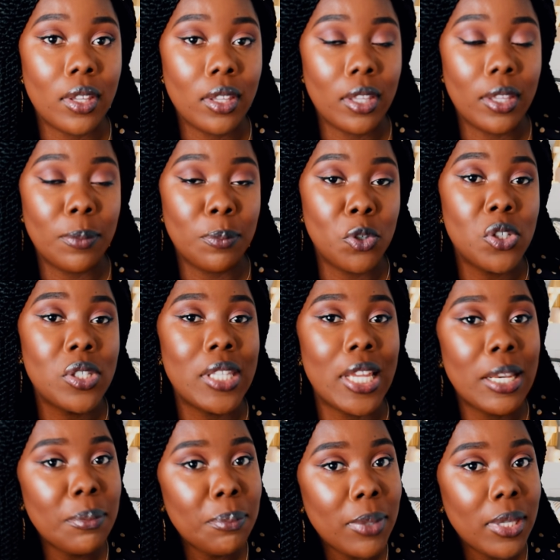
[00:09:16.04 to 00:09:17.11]
you
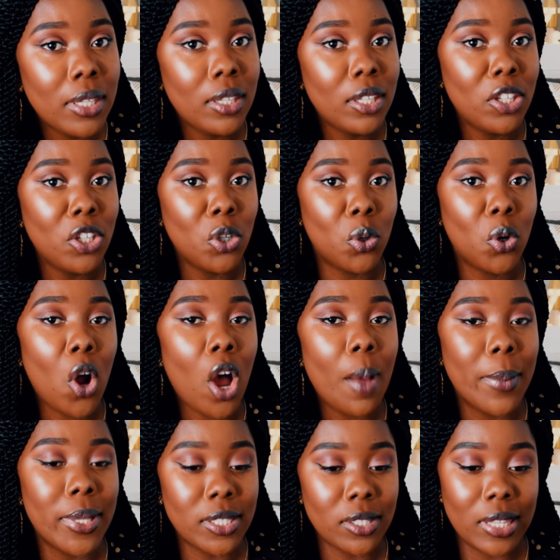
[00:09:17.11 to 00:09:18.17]
send me your
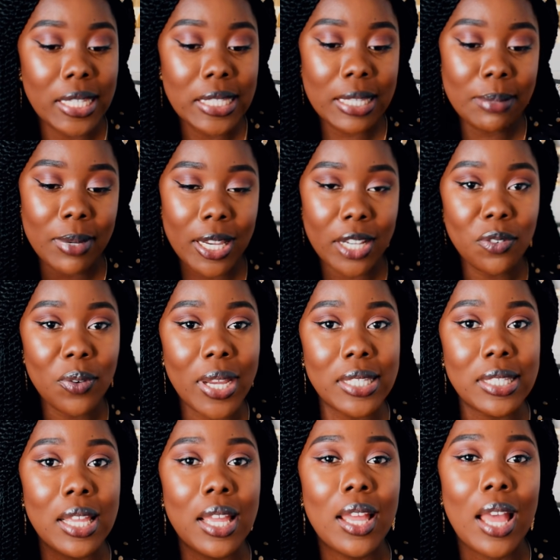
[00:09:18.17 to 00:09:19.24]
comment to this email address,
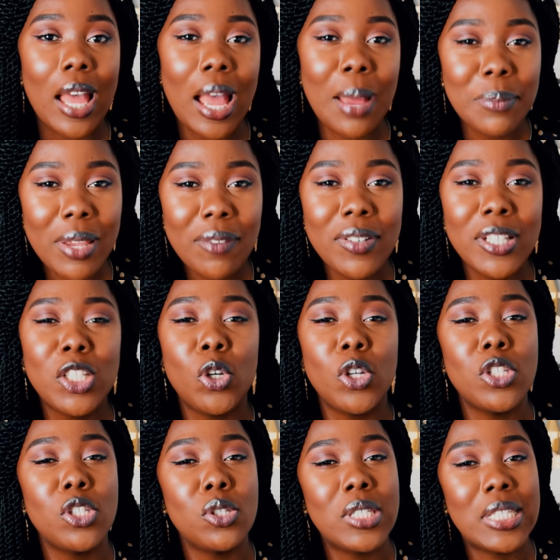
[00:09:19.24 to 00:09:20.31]
I'm definitely
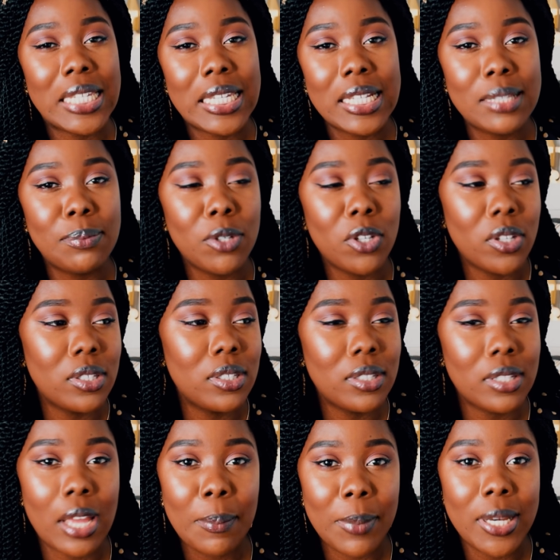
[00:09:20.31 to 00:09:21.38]
going to see it,
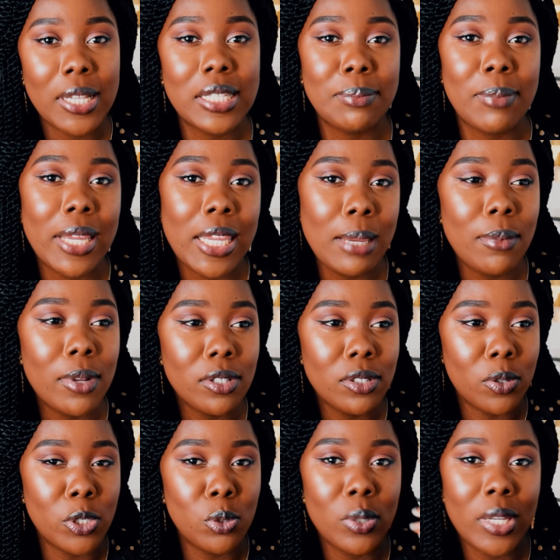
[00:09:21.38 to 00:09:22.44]
because I mean, it's in my email,
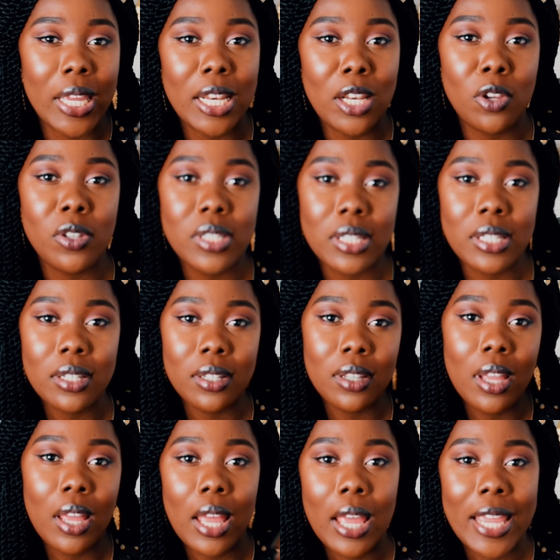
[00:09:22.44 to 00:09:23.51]
so it won't get lost in
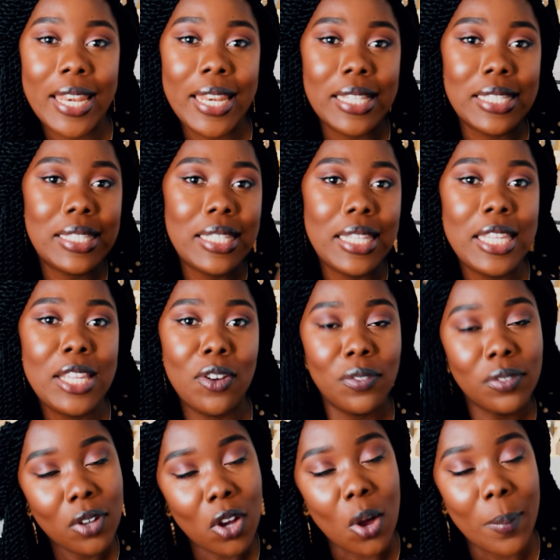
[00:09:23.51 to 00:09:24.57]
the sea
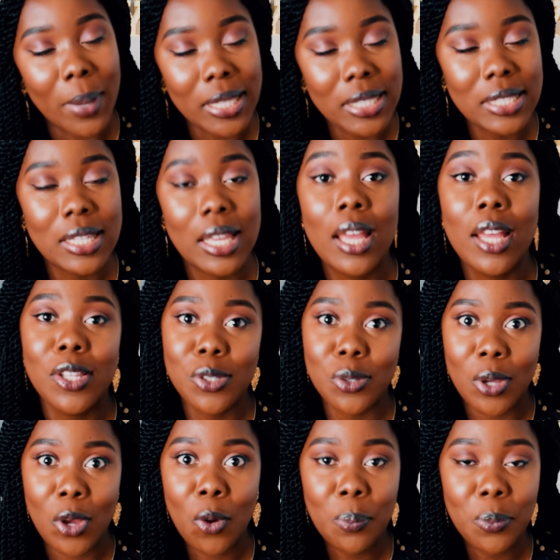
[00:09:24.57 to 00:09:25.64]
of comments.
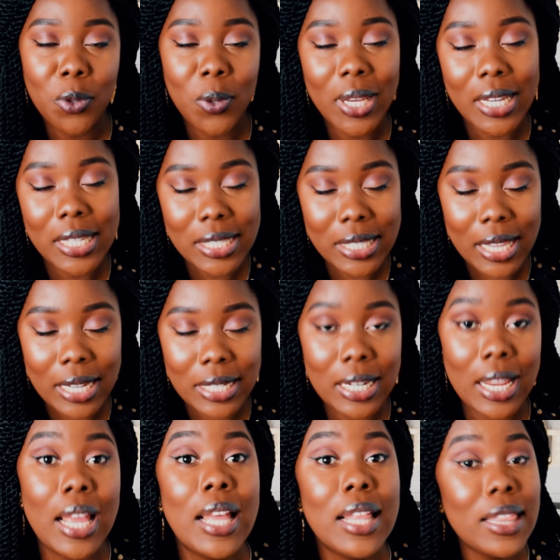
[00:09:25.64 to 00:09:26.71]
So I hope you understand.
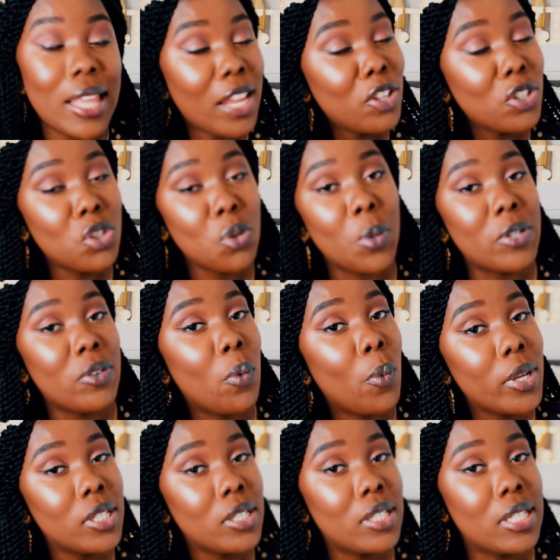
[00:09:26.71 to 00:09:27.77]
Thank you so much for
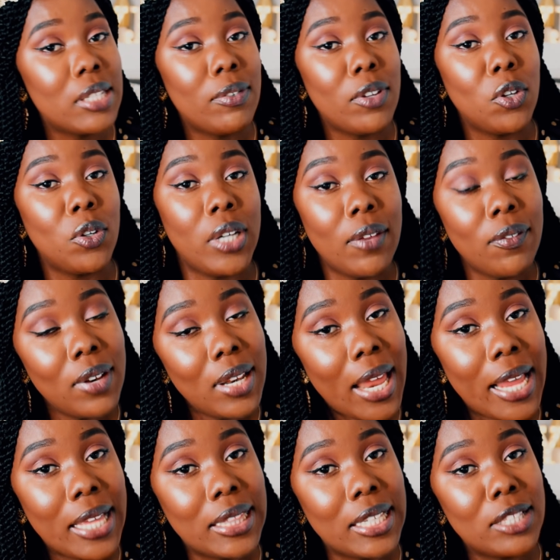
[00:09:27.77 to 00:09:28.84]
watching this video, and if you
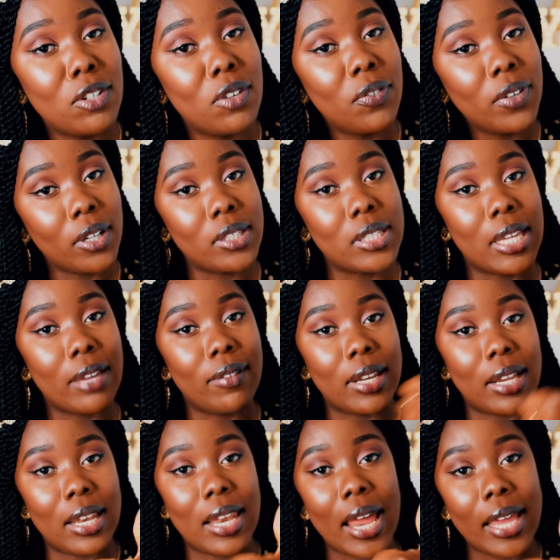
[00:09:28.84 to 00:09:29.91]
liked it, don't forget to give
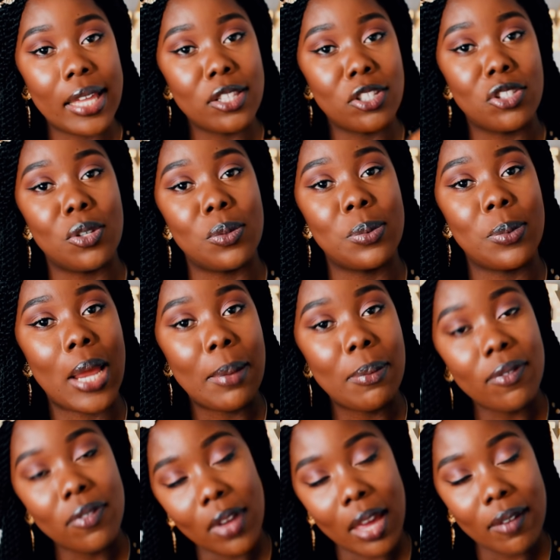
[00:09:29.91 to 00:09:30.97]
it a like, to subscribe
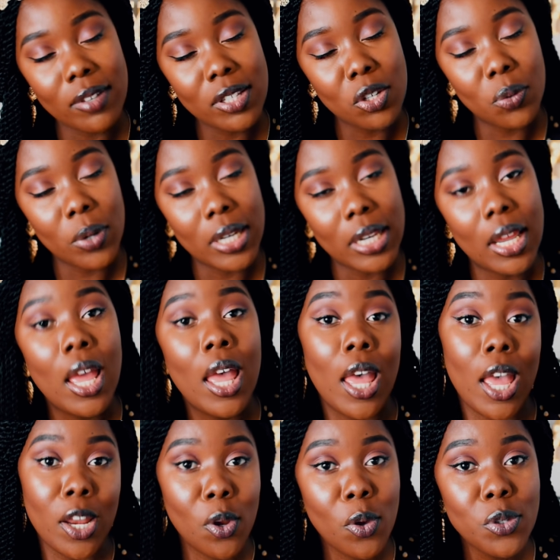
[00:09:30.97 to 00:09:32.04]
if you haven't already,
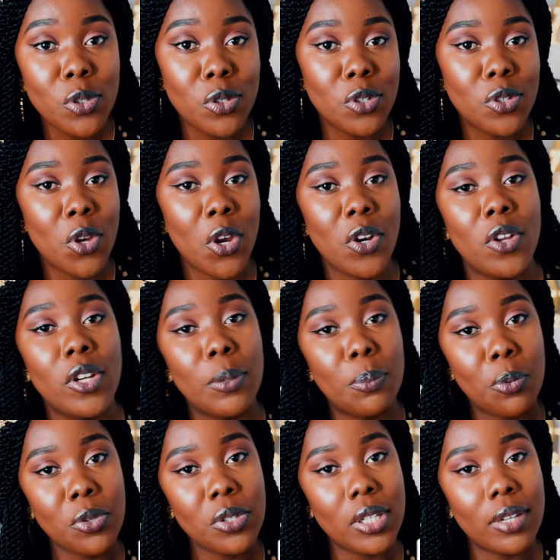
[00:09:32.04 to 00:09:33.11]
and also to turn on
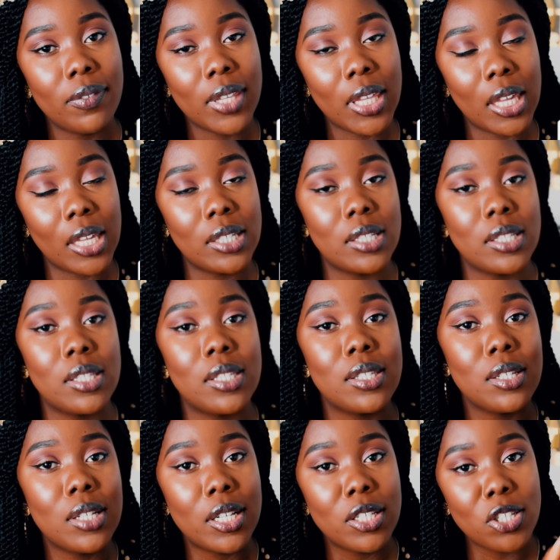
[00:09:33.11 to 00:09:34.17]
the post notifications
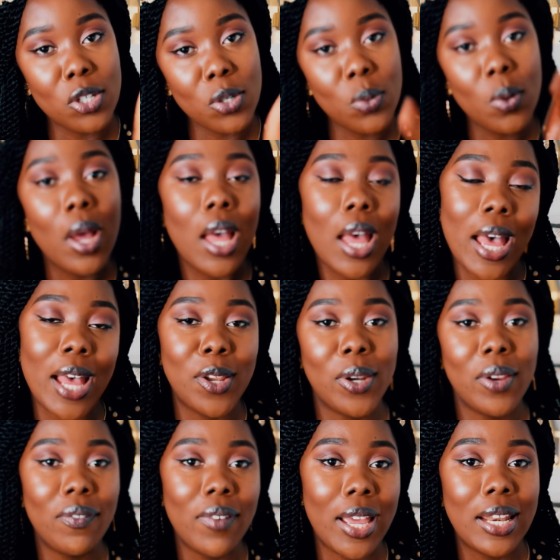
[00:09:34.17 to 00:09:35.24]
so that you are
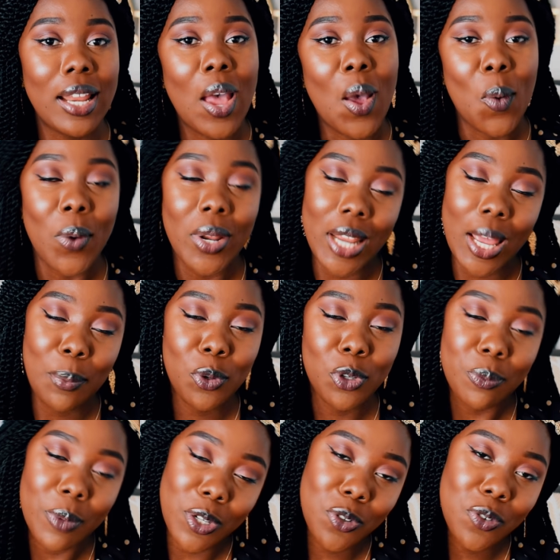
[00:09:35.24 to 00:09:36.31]
notified when I
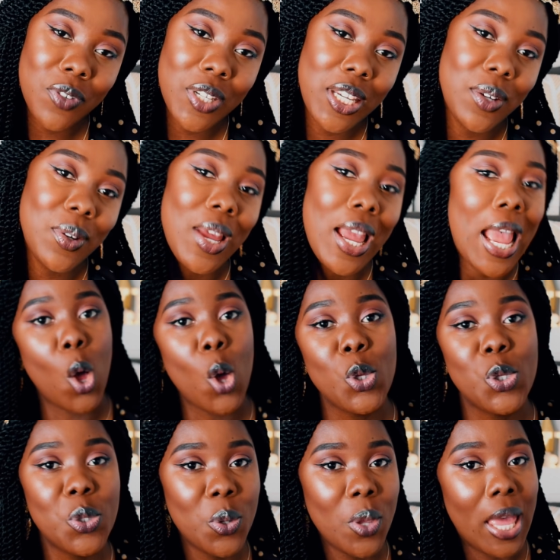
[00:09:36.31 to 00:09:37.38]
upload my new video.
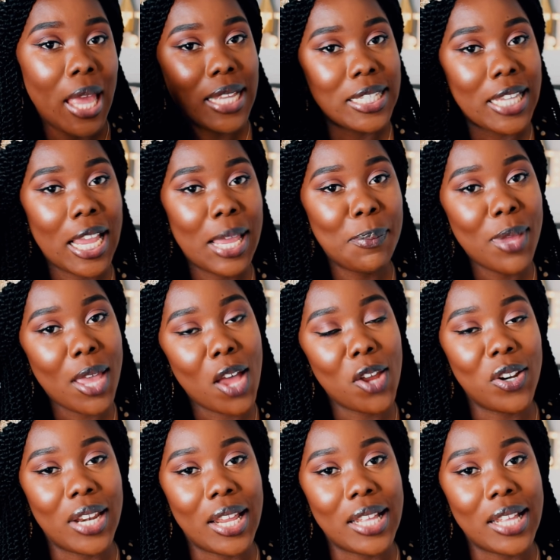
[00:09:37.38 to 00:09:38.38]
Also, check me out on